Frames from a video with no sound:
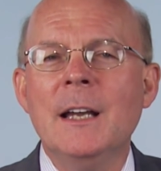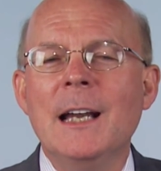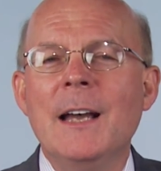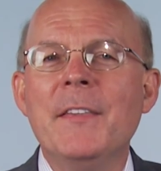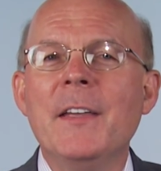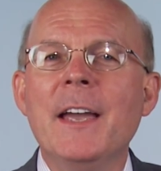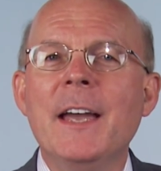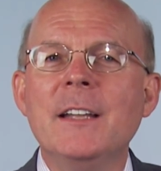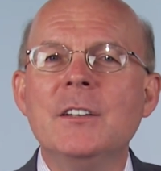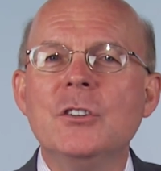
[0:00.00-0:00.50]
And
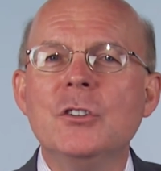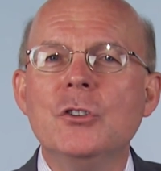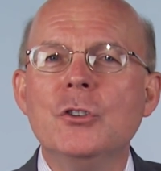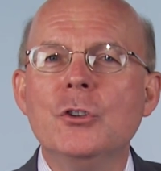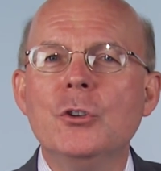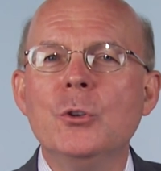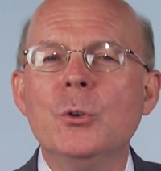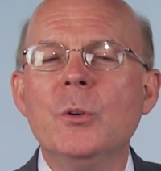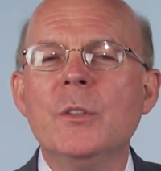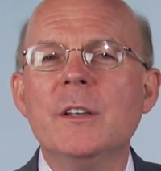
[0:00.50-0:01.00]
they had to
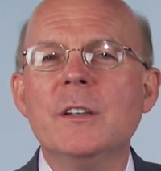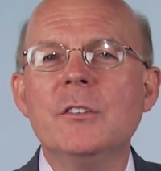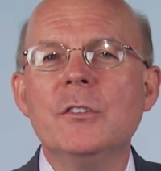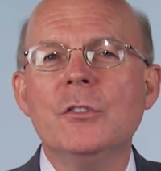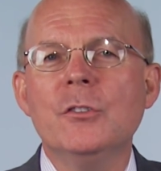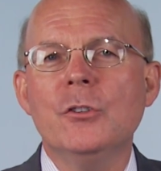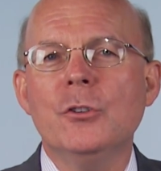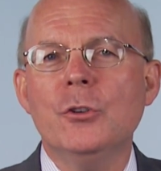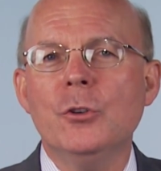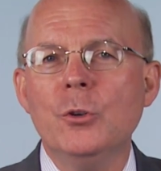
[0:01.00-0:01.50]
do
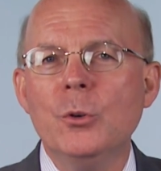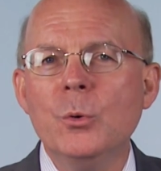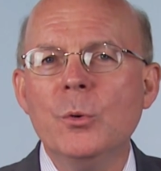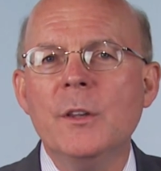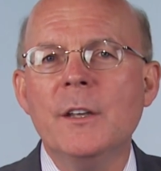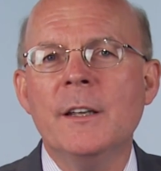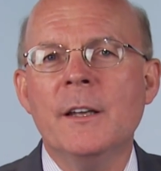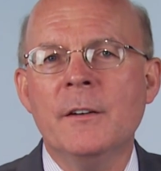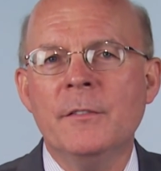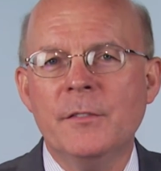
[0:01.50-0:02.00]
this to
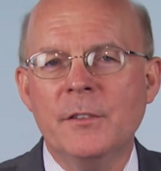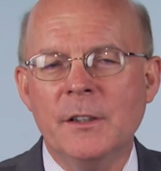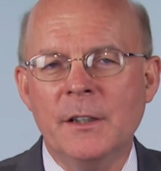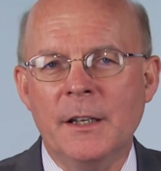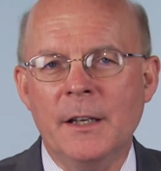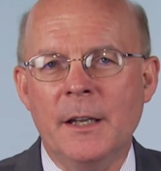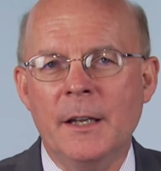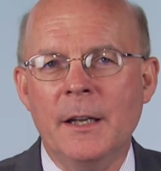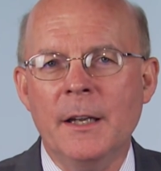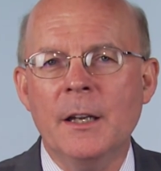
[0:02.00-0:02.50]
the
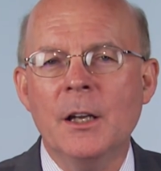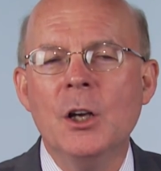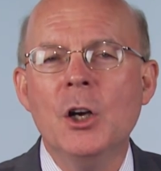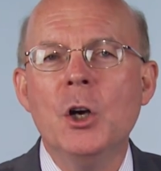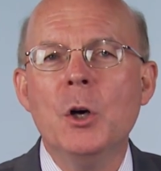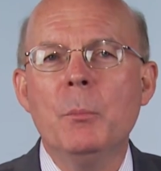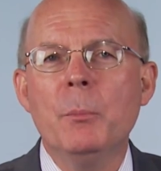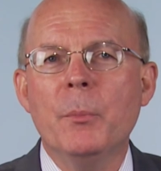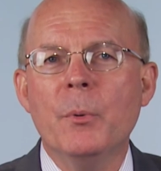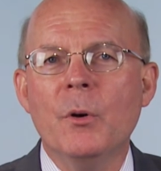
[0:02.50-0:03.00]
FDA
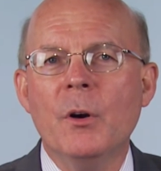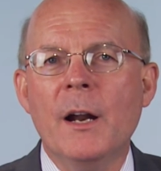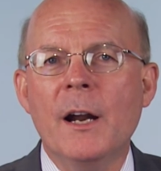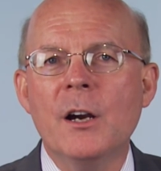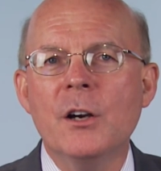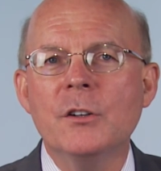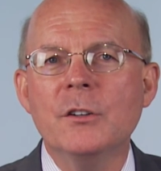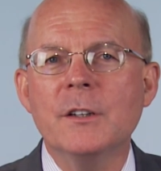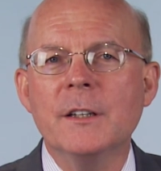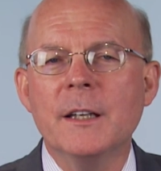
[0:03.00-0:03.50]

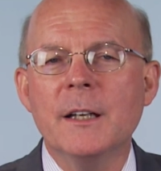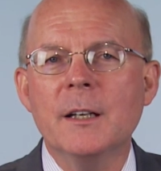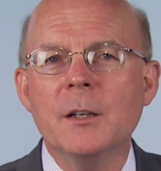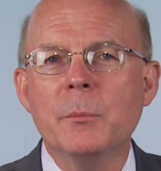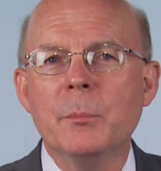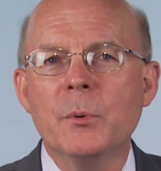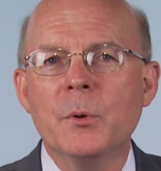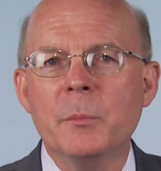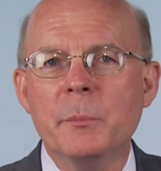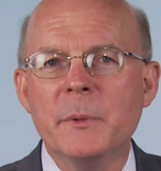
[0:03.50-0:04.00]
prior to
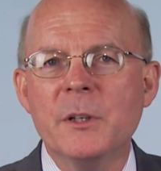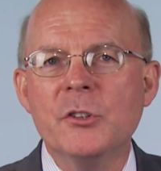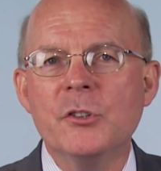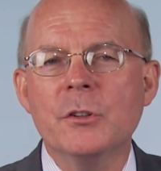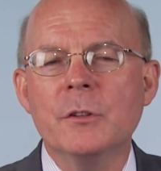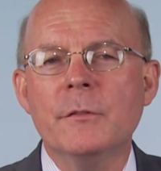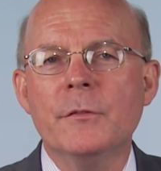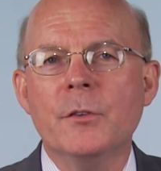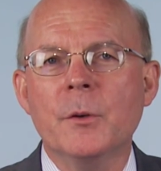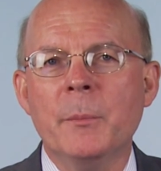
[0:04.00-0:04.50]
getting
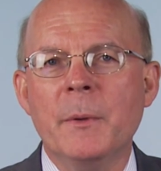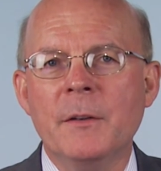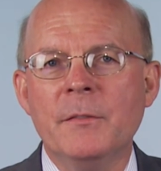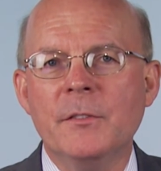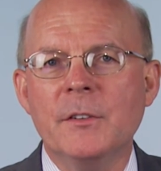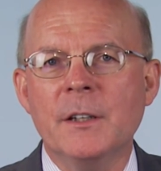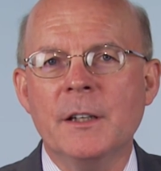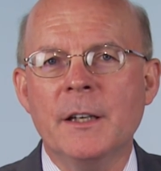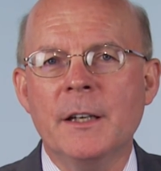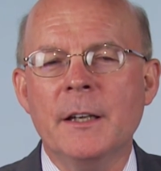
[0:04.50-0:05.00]
permission from
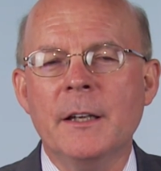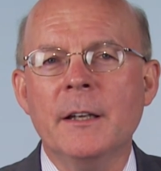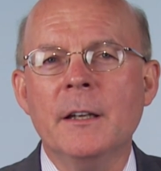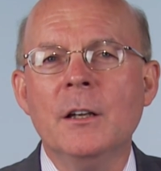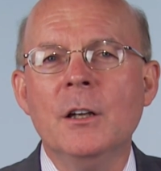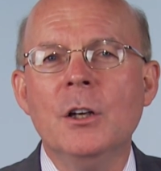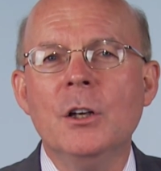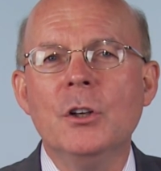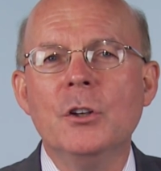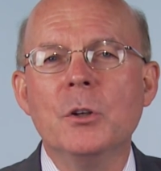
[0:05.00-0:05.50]
FDA
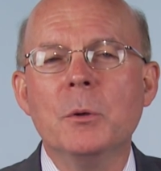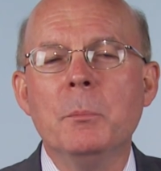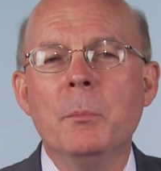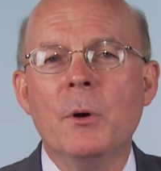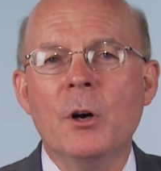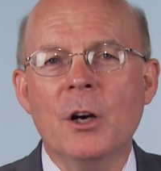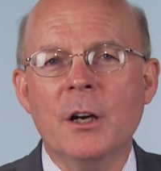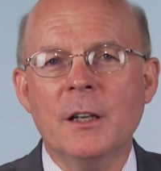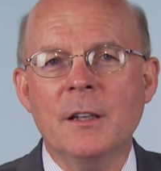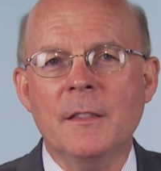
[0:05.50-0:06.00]
to
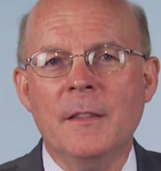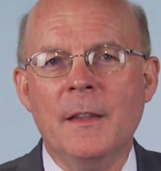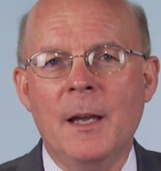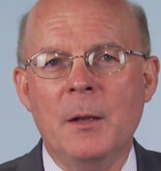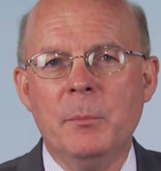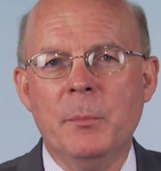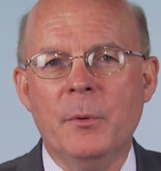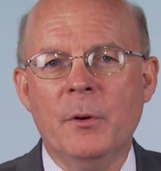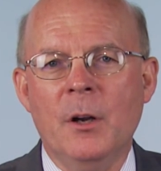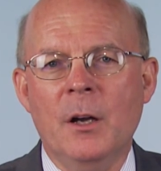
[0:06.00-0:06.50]
market
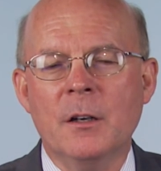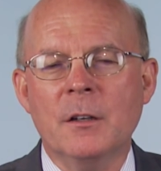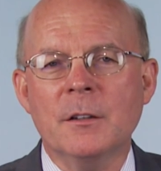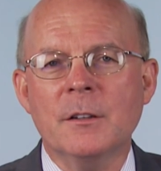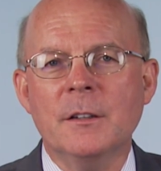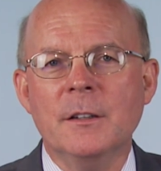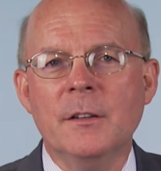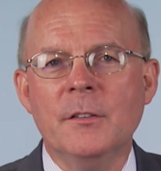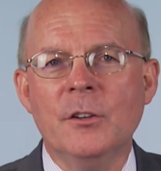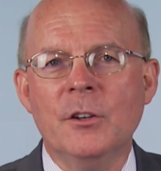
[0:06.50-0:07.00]
that
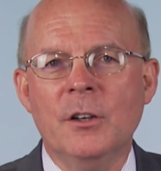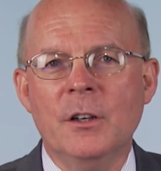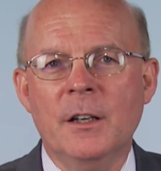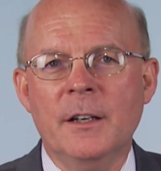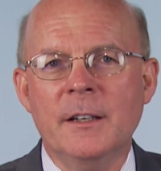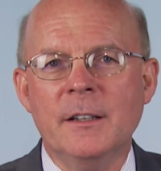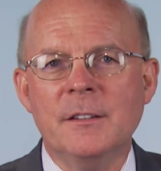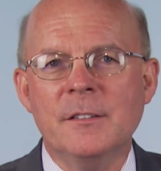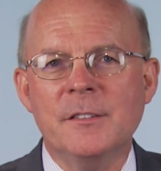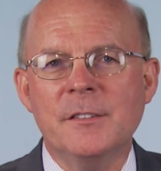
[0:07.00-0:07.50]
product in the
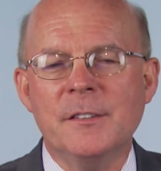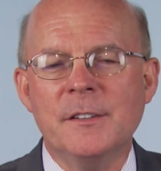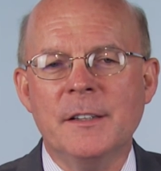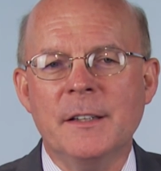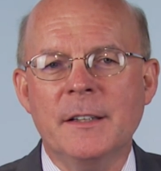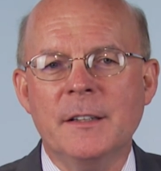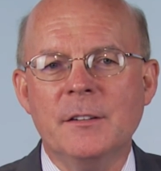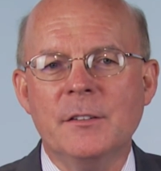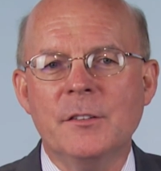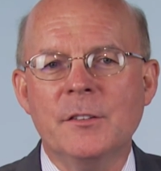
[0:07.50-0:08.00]
United
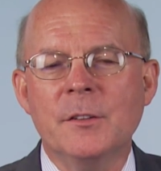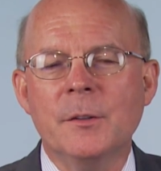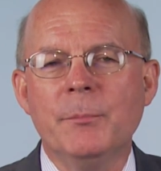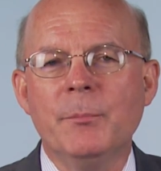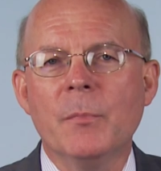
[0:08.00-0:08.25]
States.